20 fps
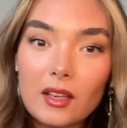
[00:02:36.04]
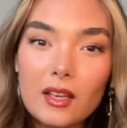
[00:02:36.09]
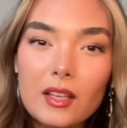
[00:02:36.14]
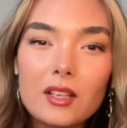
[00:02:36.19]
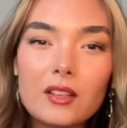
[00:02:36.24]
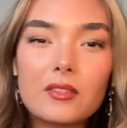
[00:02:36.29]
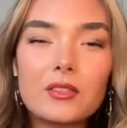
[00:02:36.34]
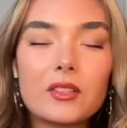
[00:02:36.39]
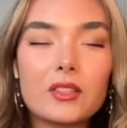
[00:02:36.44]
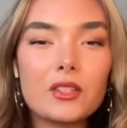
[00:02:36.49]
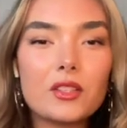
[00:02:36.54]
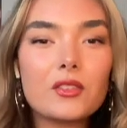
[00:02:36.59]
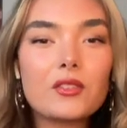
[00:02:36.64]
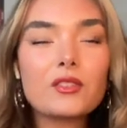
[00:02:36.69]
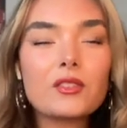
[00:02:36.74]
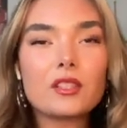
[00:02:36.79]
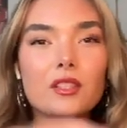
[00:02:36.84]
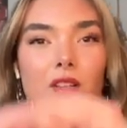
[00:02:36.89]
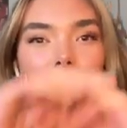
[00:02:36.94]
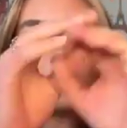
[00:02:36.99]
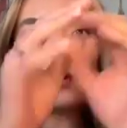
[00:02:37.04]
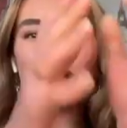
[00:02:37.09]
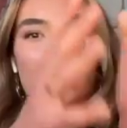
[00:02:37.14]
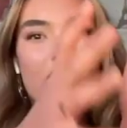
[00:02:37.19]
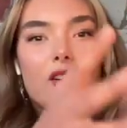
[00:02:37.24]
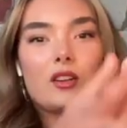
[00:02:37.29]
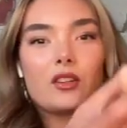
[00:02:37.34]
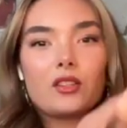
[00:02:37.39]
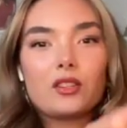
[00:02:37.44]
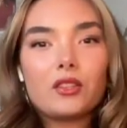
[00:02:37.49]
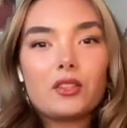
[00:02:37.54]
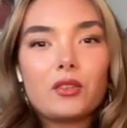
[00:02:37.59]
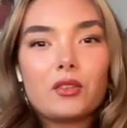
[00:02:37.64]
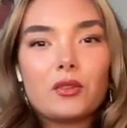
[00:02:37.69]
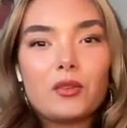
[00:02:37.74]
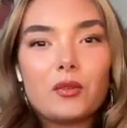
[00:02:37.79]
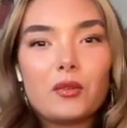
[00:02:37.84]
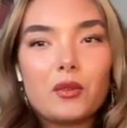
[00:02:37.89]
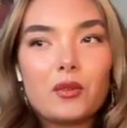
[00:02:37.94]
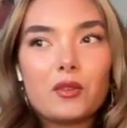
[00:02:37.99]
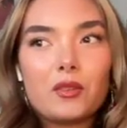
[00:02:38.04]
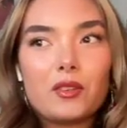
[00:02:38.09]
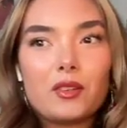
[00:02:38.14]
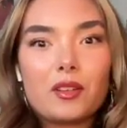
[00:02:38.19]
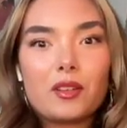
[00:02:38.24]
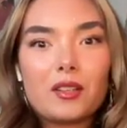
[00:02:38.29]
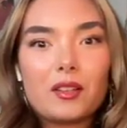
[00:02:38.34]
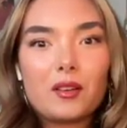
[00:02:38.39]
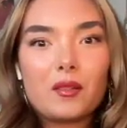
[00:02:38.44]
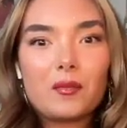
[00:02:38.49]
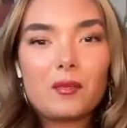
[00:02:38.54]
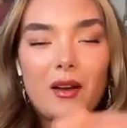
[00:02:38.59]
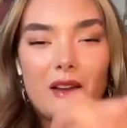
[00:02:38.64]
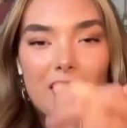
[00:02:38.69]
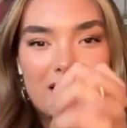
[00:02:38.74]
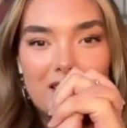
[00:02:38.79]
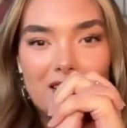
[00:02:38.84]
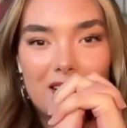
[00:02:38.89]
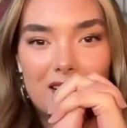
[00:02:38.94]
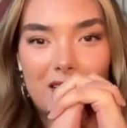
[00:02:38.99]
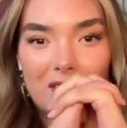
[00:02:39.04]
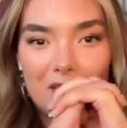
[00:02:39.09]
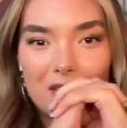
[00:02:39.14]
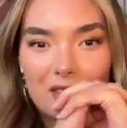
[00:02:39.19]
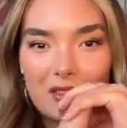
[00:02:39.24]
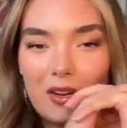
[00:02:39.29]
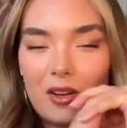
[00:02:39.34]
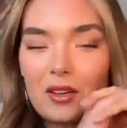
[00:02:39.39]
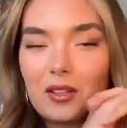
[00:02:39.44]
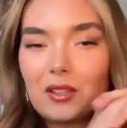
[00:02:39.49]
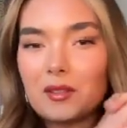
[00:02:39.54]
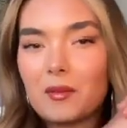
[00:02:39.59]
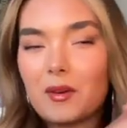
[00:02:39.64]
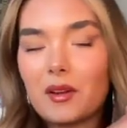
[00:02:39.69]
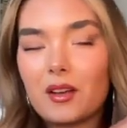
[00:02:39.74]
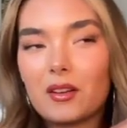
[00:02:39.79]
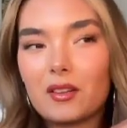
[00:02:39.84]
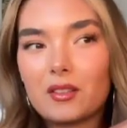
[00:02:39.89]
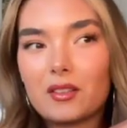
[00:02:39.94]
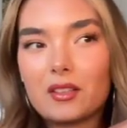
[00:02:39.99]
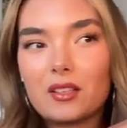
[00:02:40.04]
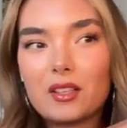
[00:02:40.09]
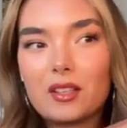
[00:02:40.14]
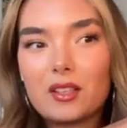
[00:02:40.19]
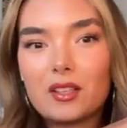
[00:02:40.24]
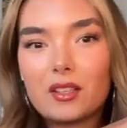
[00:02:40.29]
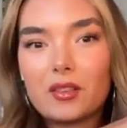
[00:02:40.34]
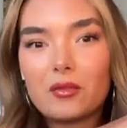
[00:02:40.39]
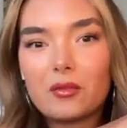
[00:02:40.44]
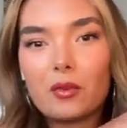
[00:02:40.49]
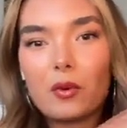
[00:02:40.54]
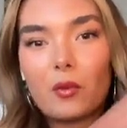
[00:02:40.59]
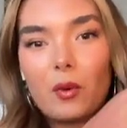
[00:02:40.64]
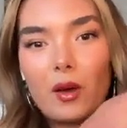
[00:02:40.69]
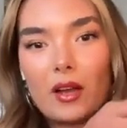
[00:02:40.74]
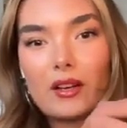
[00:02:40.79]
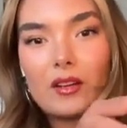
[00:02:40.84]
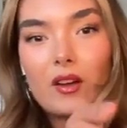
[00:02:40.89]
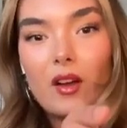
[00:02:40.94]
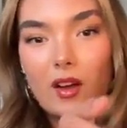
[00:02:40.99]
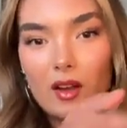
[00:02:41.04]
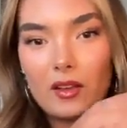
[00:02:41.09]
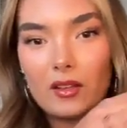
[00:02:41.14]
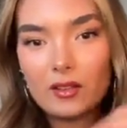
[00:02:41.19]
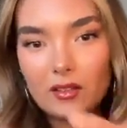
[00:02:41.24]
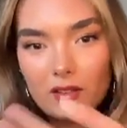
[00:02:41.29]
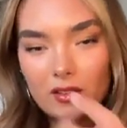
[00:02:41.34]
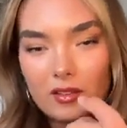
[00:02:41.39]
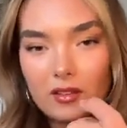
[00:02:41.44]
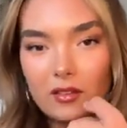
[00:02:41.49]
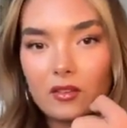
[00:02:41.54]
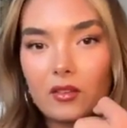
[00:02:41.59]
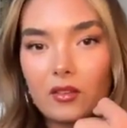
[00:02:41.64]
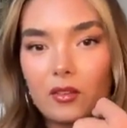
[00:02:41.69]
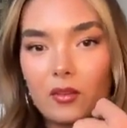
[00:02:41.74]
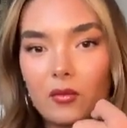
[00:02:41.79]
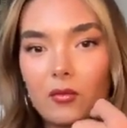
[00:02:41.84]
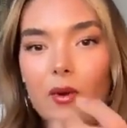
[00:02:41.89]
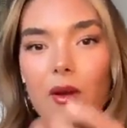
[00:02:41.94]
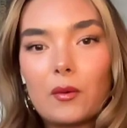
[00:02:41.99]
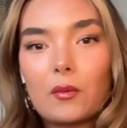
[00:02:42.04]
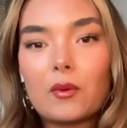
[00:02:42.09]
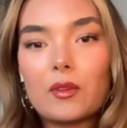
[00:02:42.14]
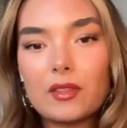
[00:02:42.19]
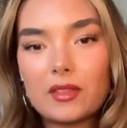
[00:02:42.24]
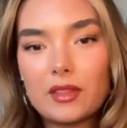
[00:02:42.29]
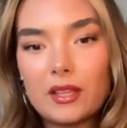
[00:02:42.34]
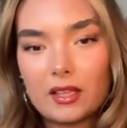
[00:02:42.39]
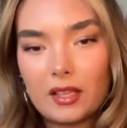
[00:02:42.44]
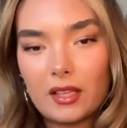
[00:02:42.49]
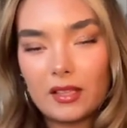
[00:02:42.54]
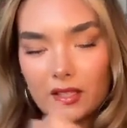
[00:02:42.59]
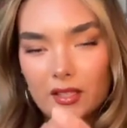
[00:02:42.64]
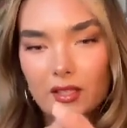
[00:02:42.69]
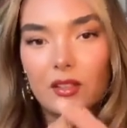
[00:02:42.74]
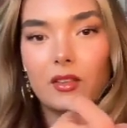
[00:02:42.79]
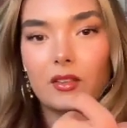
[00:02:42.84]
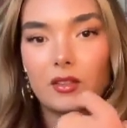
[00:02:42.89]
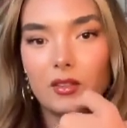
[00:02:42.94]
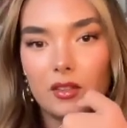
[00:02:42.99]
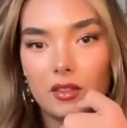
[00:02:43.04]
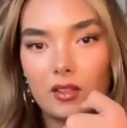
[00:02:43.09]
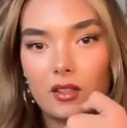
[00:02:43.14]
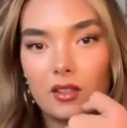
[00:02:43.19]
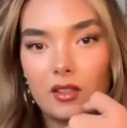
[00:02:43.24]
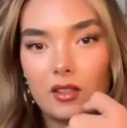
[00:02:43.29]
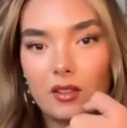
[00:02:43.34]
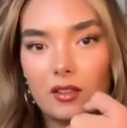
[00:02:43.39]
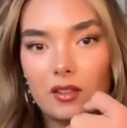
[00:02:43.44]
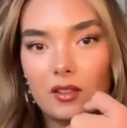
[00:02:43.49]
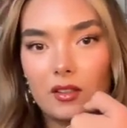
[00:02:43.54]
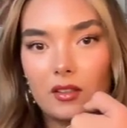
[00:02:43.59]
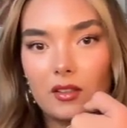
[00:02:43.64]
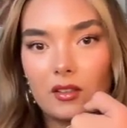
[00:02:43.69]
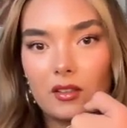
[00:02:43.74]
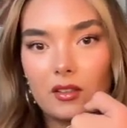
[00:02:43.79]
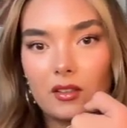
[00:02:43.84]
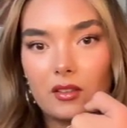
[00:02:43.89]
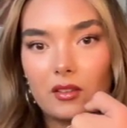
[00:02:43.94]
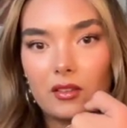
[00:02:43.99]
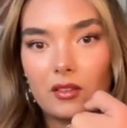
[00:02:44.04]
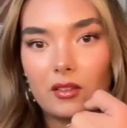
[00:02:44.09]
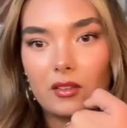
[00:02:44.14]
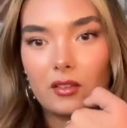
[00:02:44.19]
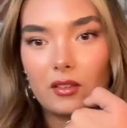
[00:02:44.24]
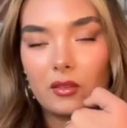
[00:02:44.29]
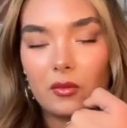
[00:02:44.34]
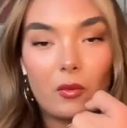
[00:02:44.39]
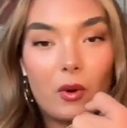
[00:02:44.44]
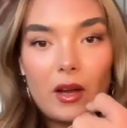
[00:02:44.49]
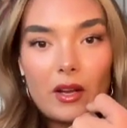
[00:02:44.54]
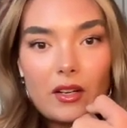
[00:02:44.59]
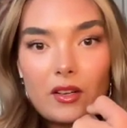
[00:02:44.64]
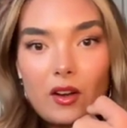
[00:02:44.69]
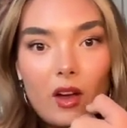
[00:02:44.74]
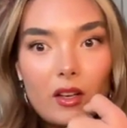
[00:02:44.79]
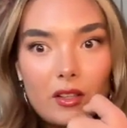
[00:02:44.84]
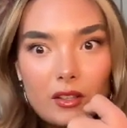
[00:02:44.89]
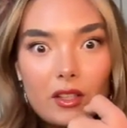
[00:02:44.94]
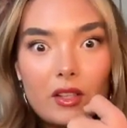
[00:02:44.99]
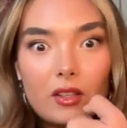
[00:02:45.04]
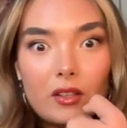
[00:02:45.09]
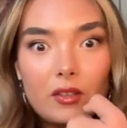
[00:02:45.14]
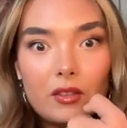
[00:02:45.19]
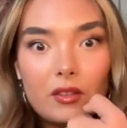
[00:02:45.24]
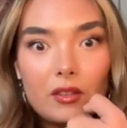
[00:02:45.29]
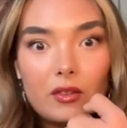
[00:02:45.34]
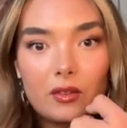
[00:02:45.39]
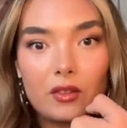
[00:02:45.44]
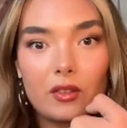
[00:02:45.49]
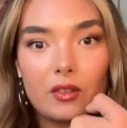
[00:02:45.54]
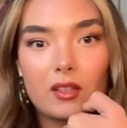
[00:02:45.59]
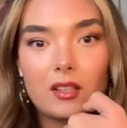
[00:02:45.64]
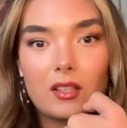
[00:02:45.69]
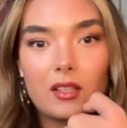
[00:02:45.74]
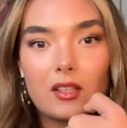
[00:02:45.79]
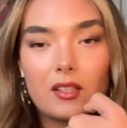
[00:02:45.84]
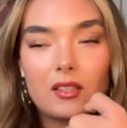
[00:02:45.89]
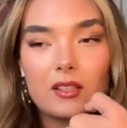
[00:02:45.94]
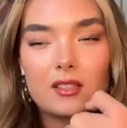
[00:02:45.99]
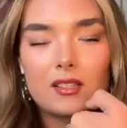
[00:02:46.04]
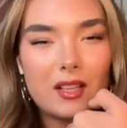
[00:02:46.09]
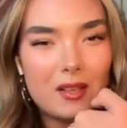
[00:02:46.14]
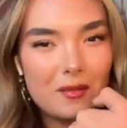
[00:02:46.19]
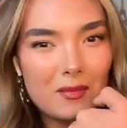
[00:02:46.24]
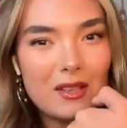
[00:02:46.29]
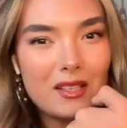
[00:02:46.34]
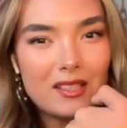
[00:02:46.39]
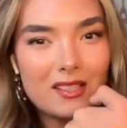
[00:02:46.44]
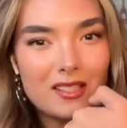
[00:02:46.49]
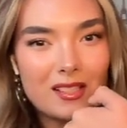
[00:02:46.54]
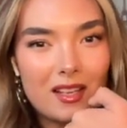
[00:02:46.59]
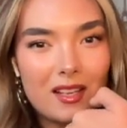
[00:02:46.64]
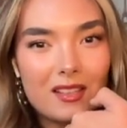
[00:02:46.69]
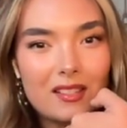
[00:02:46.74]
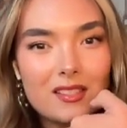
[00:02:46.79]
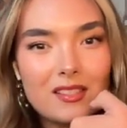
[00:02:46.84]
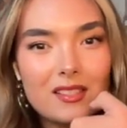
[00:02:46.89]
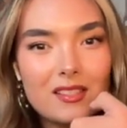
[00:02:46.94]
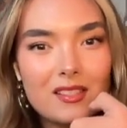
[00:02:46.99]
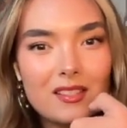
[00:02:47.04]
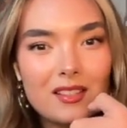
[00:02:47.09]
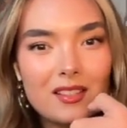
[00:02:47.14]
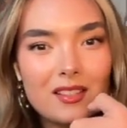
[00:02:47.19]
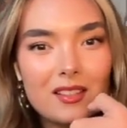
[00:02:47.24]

And if we use that why not you mindset that we talked about, well, why not? Why wouldn't they like you? Why not you? Does that make sense?